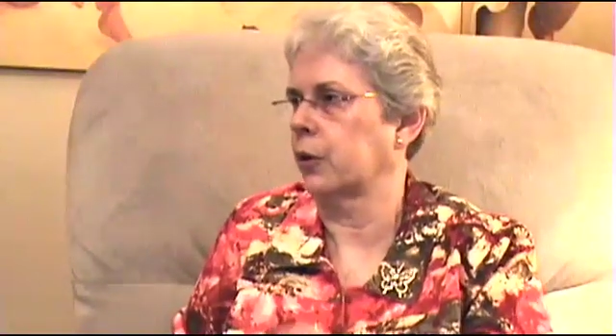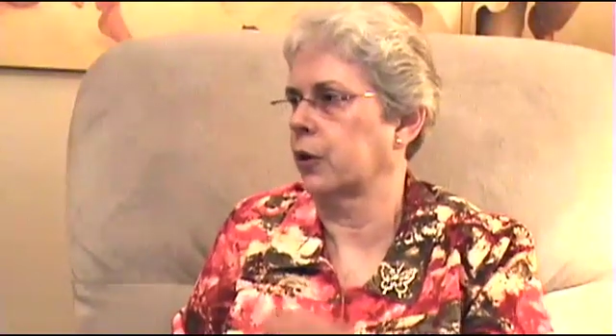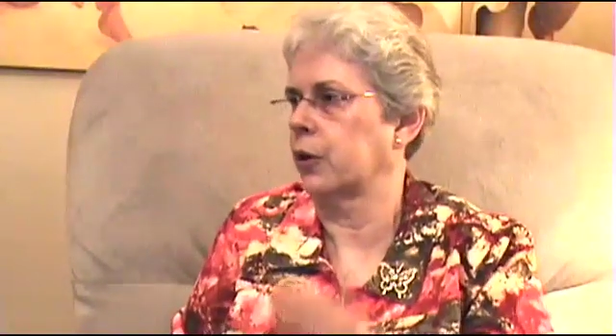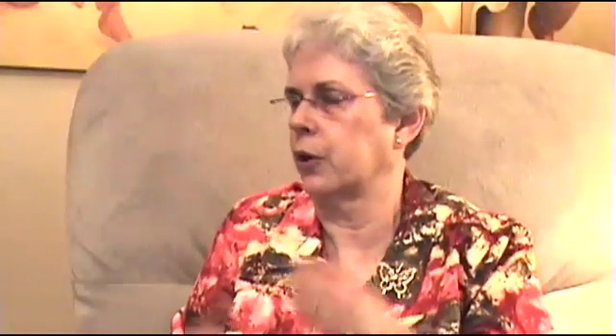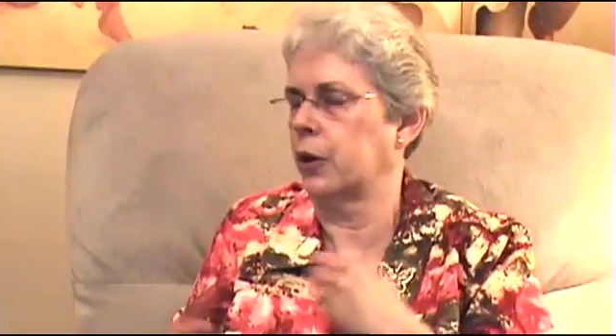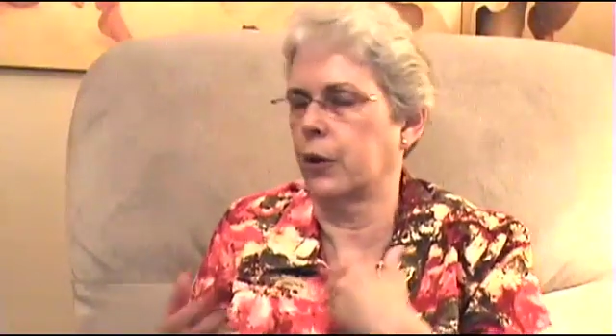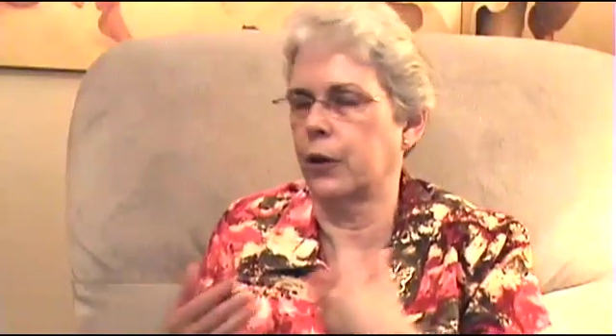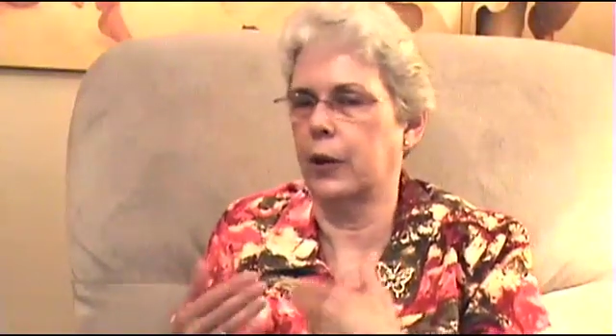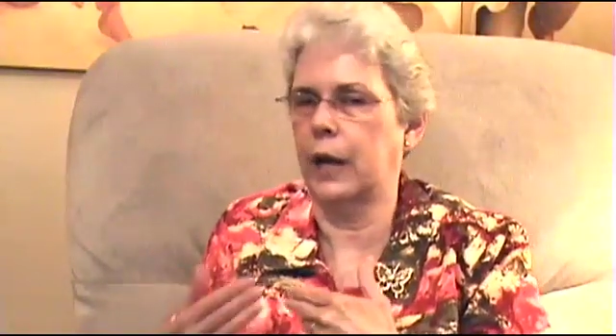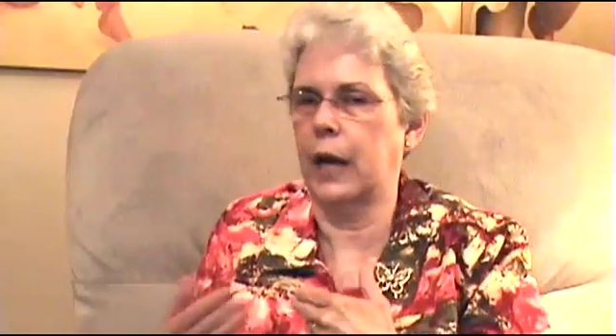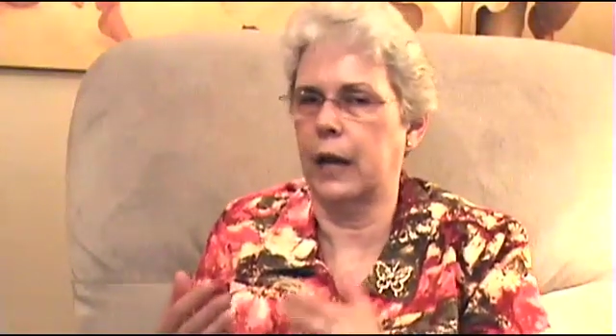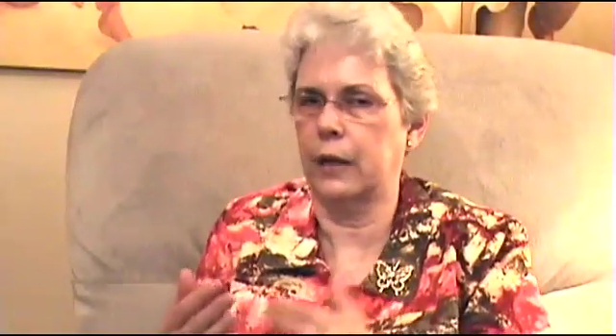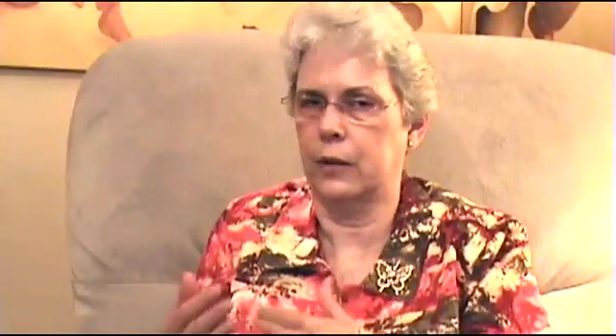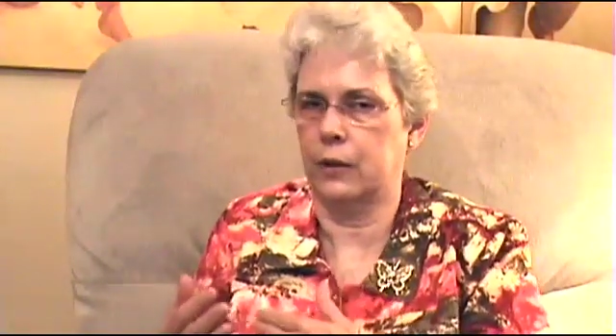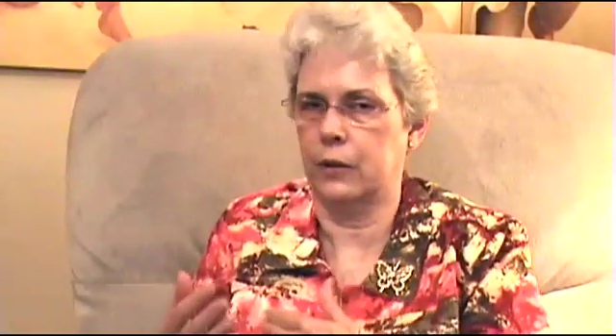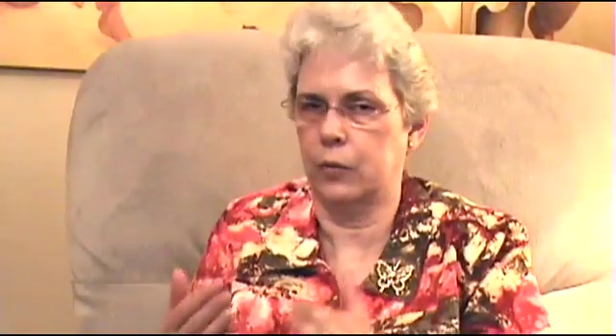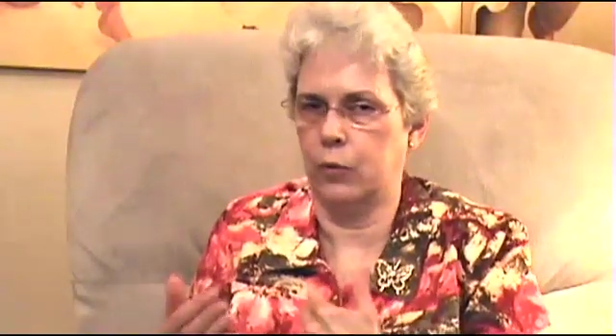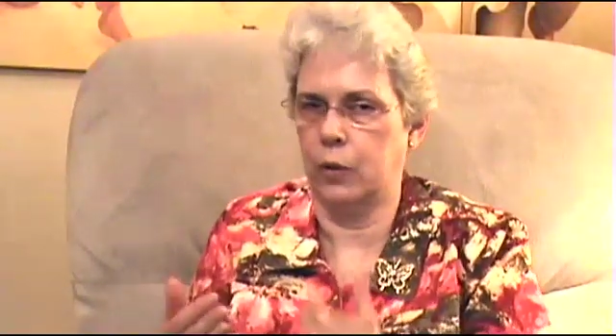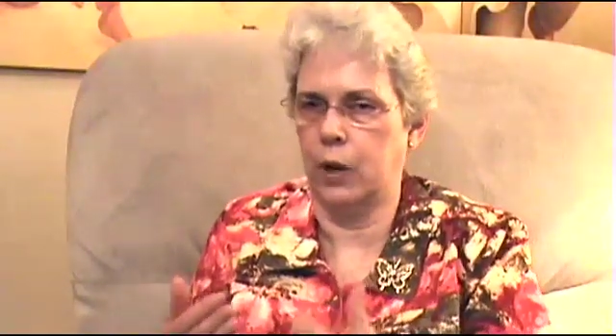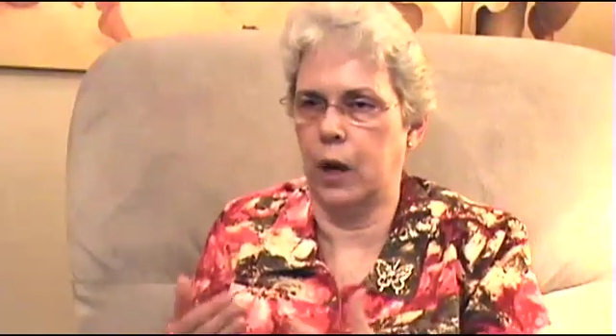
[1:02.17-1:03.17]
You know,
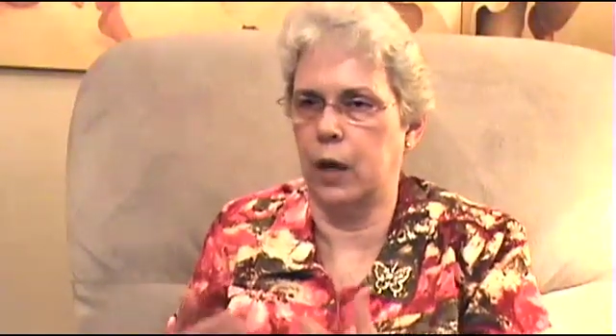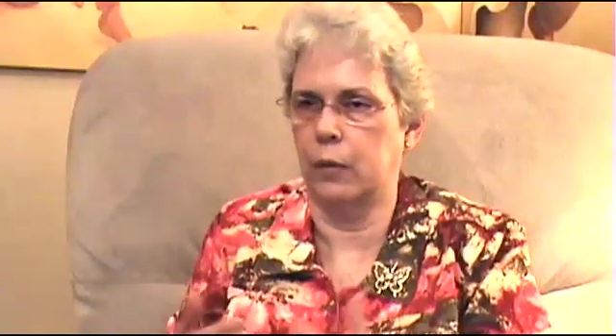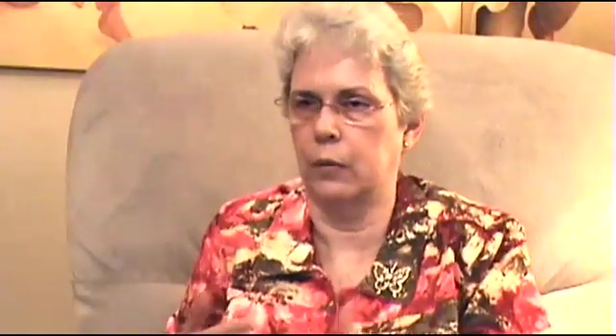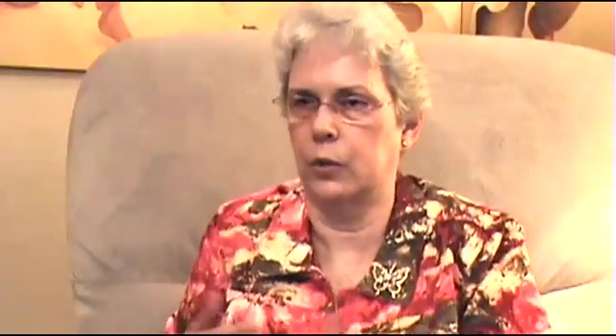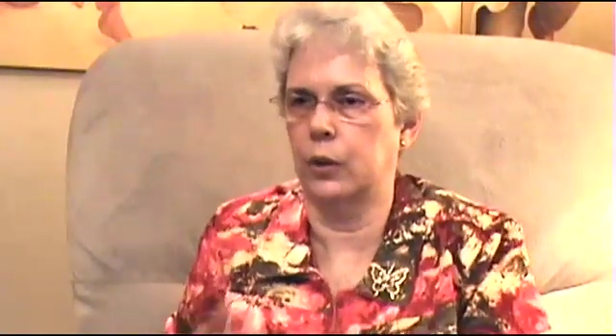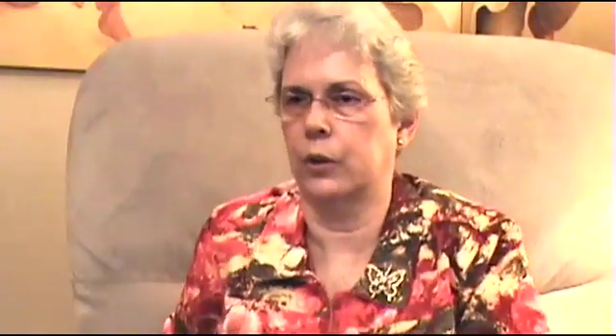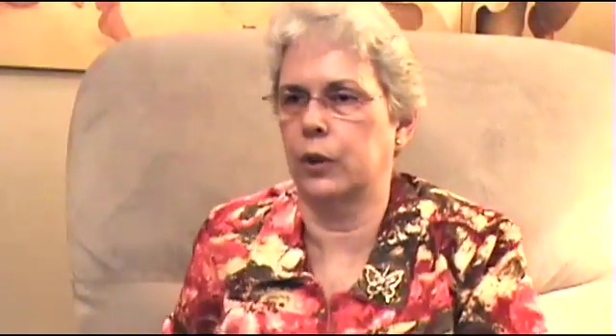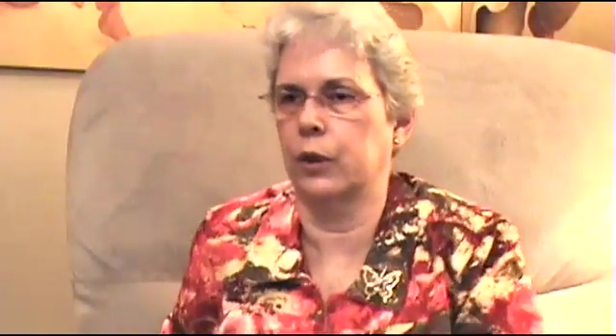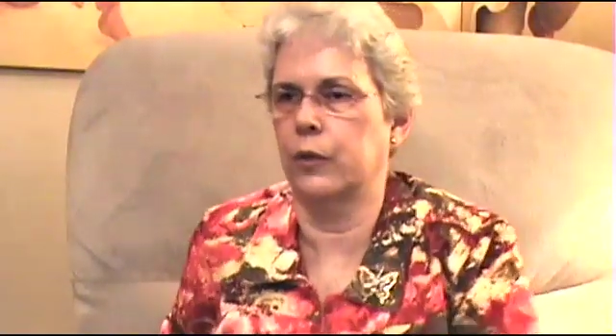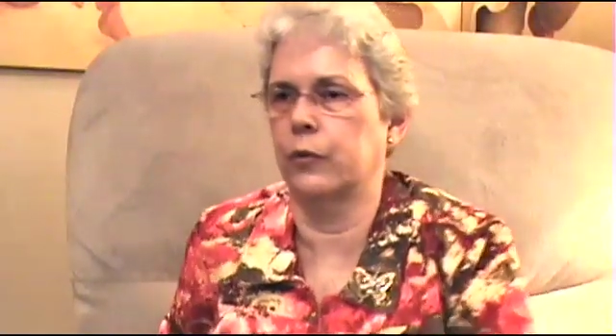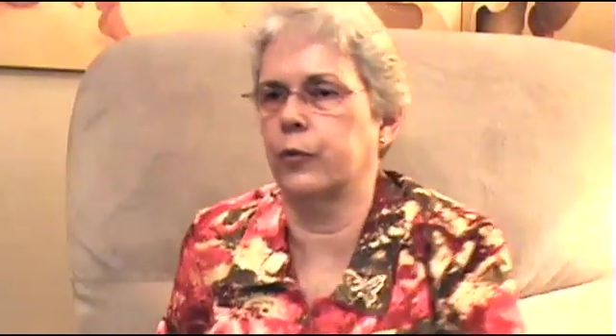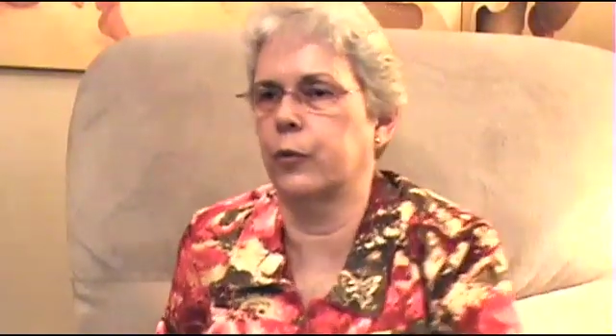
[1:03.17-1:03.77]
that's what I'm looking